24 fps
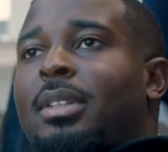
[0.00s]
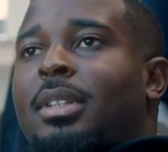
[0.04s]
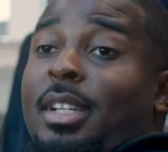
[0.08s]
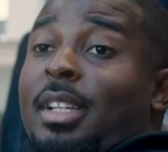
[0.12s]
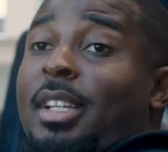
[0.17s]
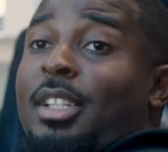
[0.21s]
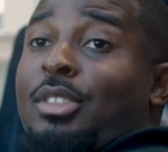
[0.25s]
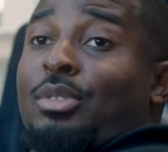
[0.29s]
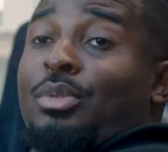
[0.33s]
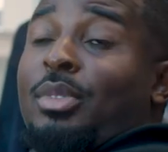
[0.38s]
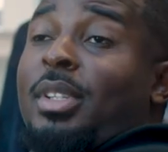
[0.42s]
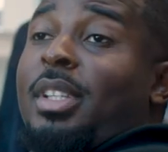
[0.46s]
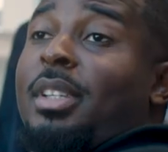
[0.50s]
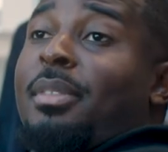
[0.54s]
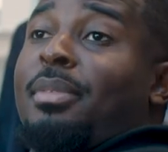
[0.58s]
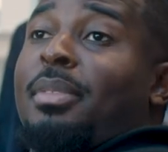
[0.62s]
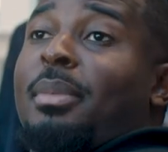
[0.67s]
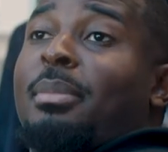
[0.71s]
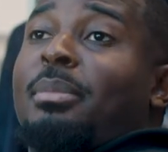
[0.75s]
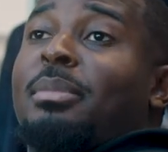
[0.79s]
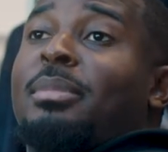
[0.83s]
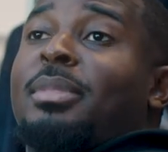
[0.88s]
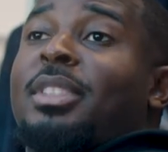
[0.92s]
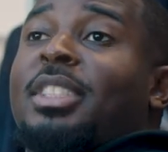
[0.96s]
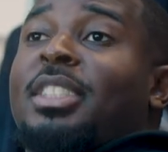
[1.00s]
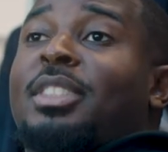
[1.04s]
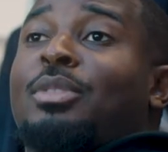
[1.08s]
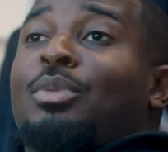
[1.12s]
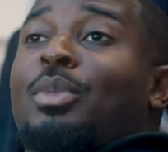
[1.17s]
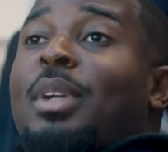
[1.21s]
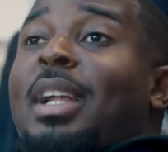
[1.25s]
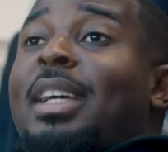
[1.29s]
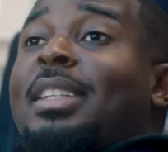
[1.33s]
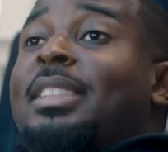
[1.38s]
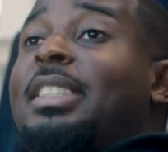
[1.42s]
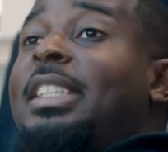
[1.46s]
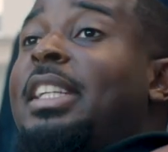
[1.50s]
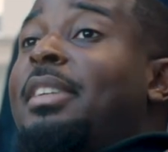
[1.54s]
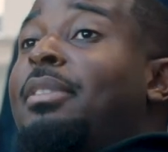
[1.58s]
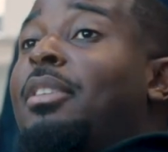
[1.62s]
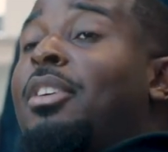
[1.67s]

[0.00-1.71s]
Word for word: It's really from just what I see